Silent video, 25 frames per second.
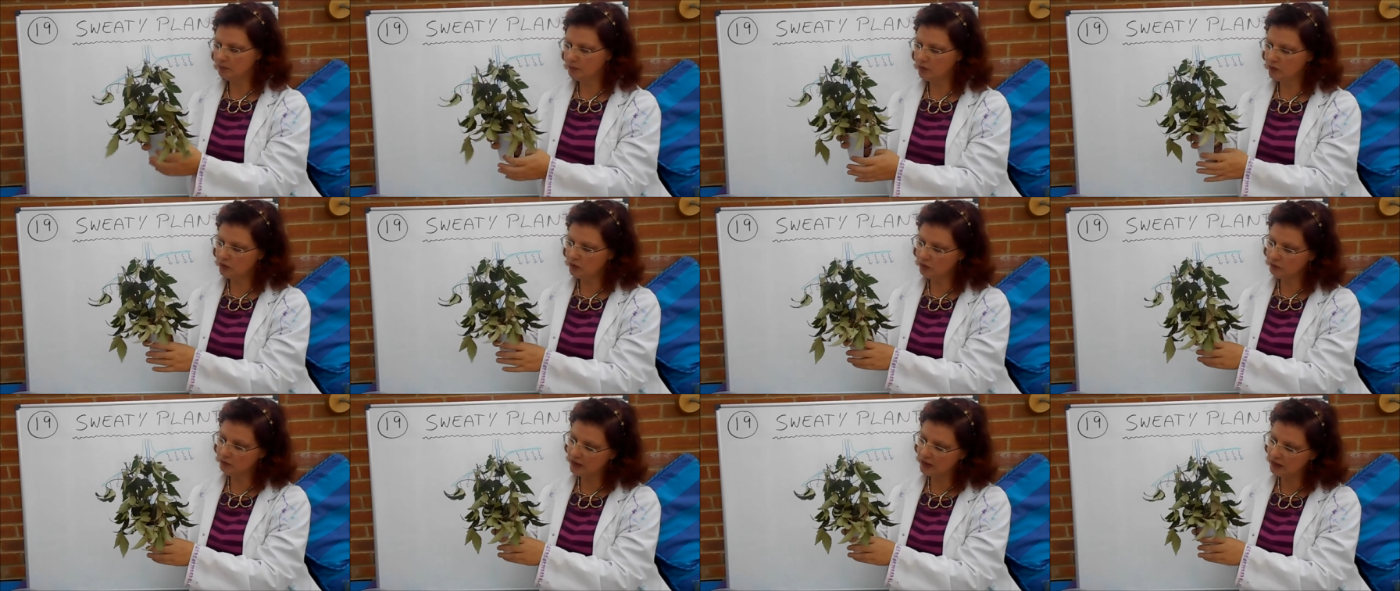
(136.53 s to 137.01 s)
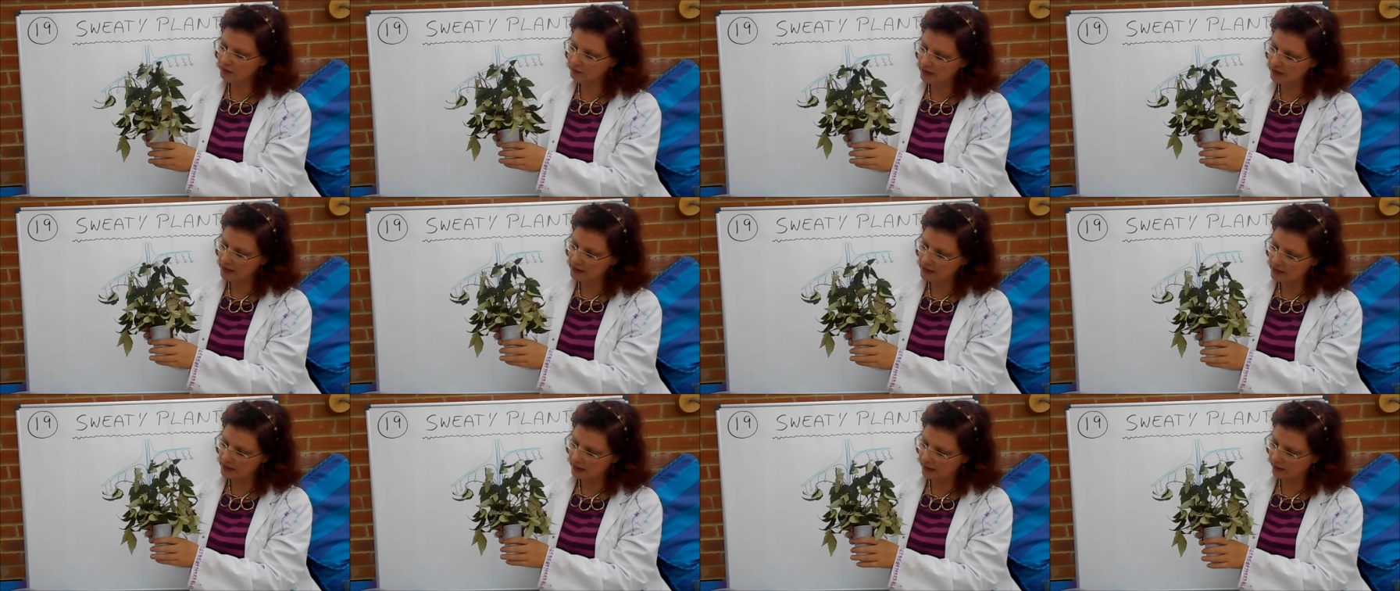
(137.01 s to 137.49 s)
to put your greenery
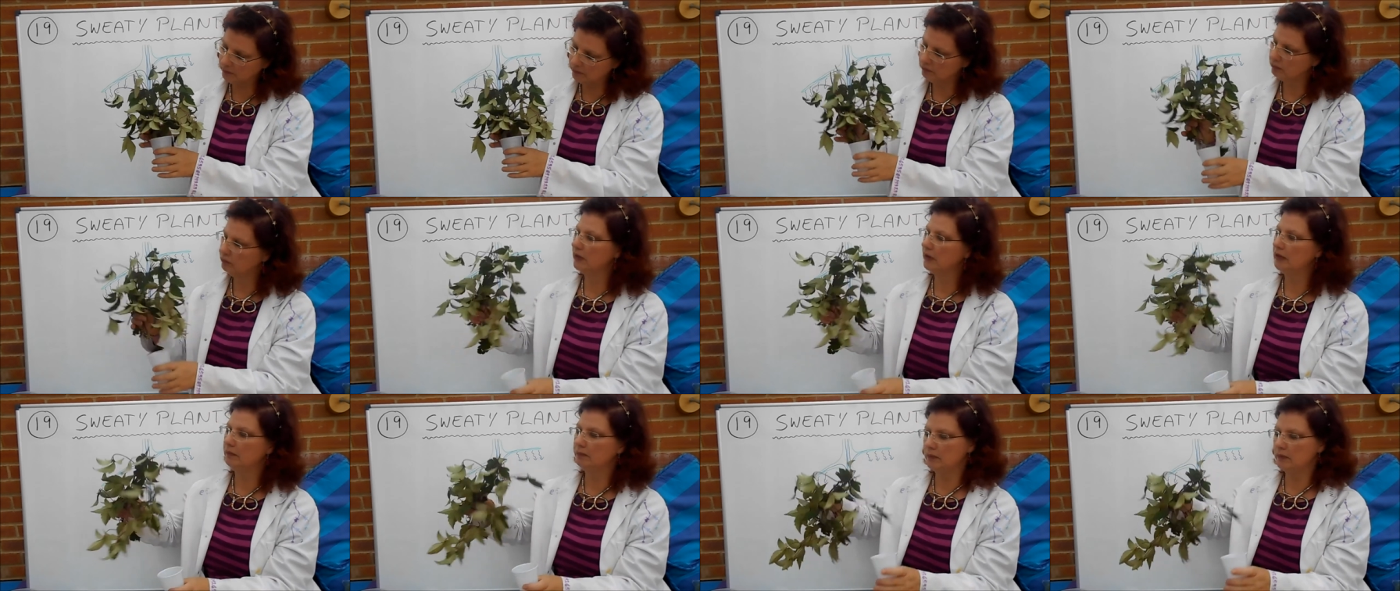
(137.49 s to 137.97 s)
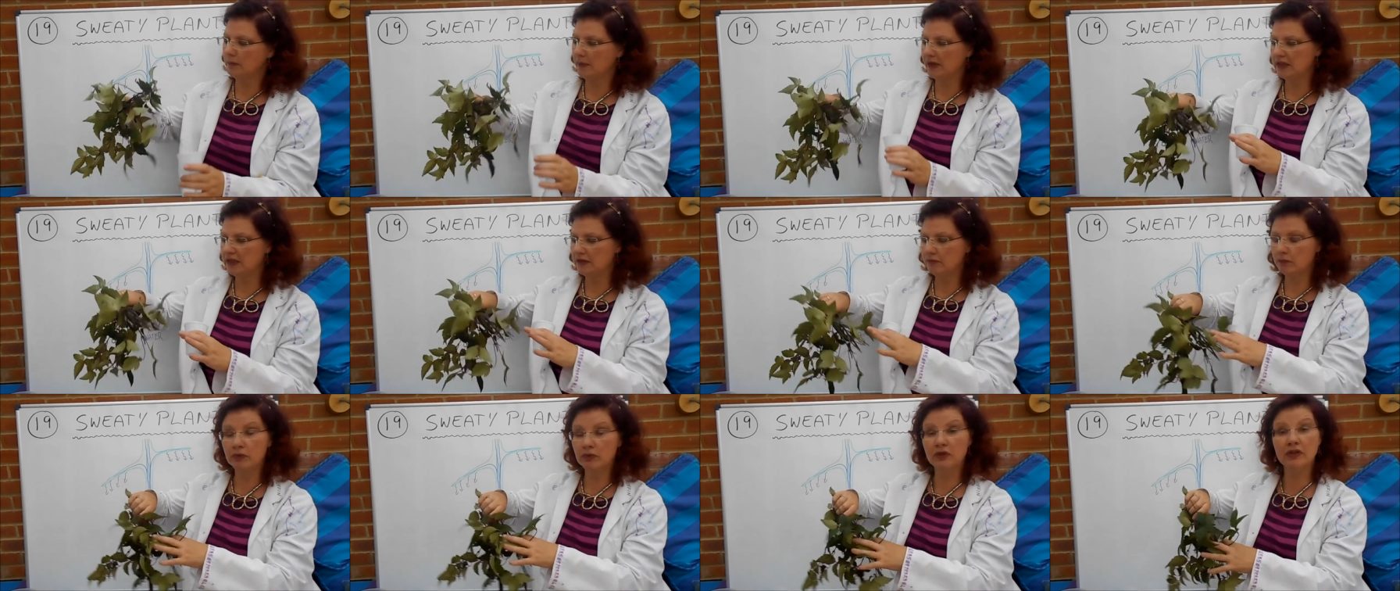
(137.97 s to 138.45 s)
in there it
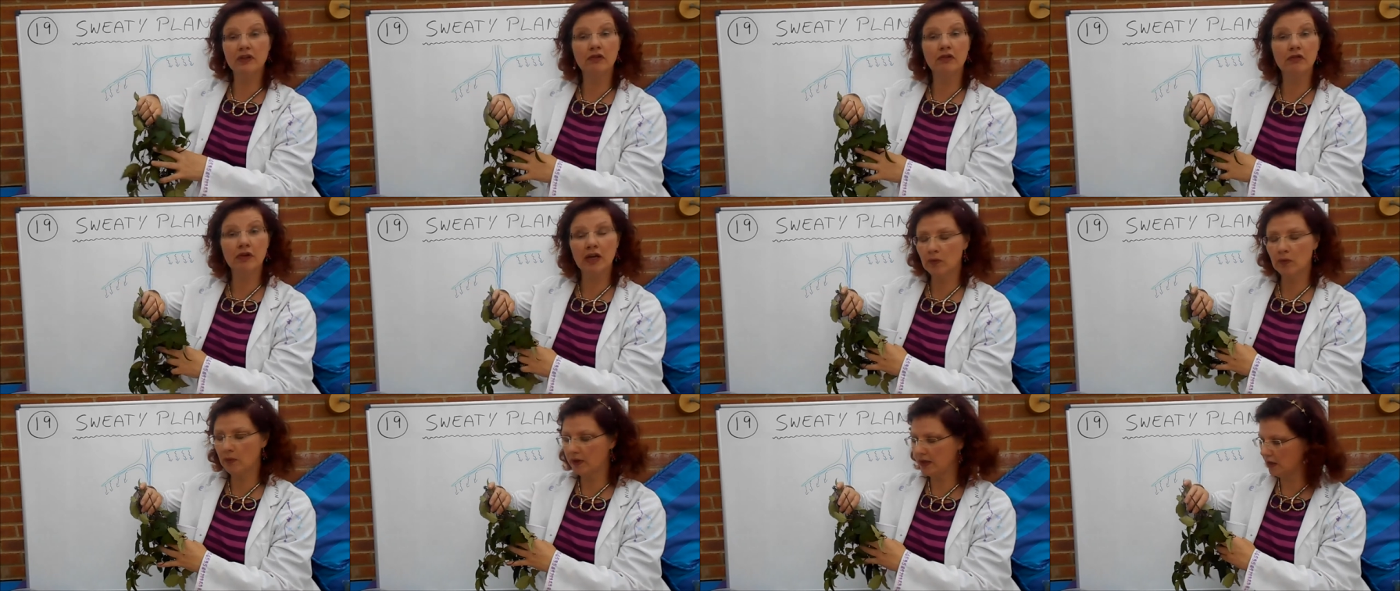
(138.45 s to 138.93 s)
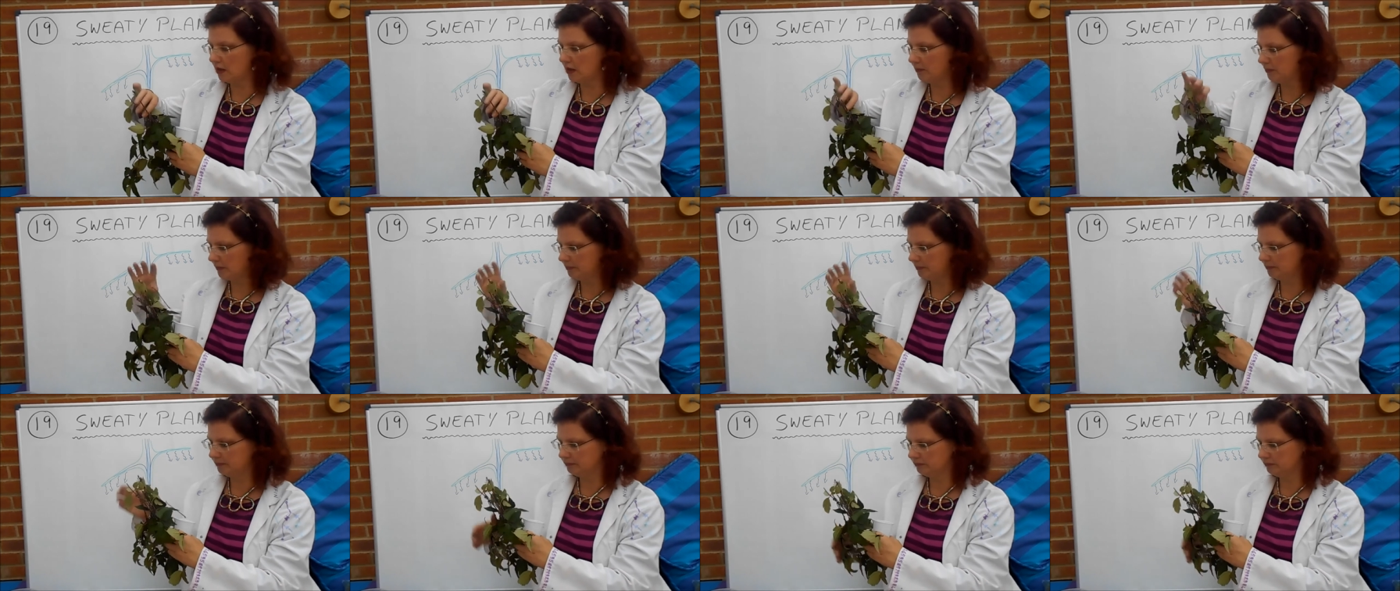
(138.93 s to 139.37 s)
might even put it the right way up